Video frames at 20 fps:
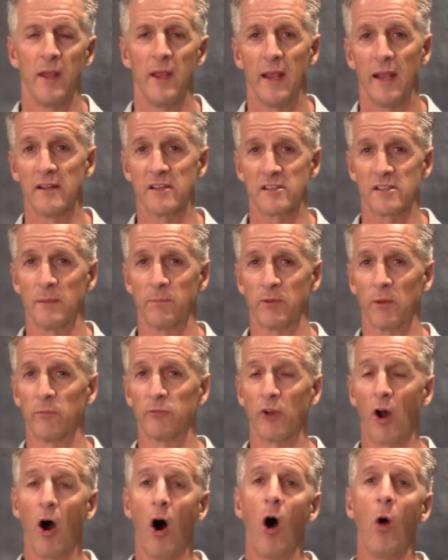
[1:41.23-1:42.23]
And symptoms
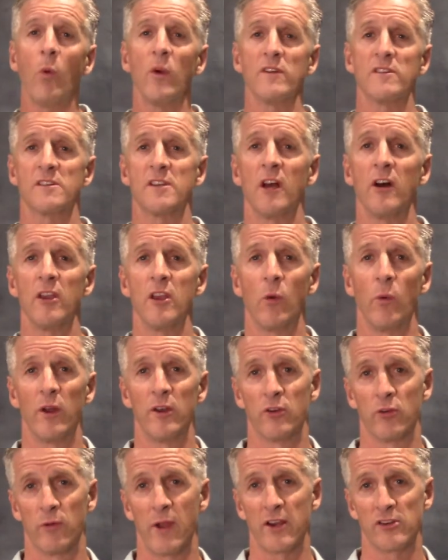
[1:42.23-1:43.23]
always tell you
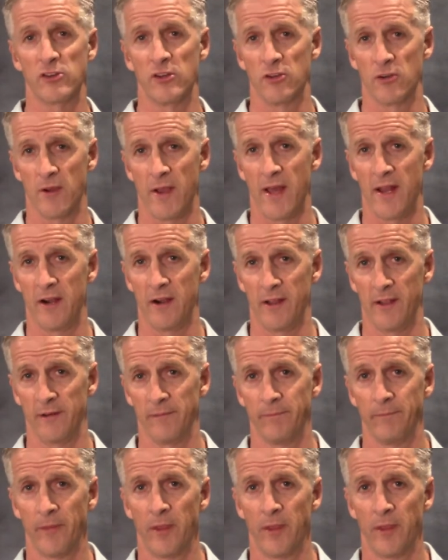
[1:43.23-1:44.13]
what direction you're headed in.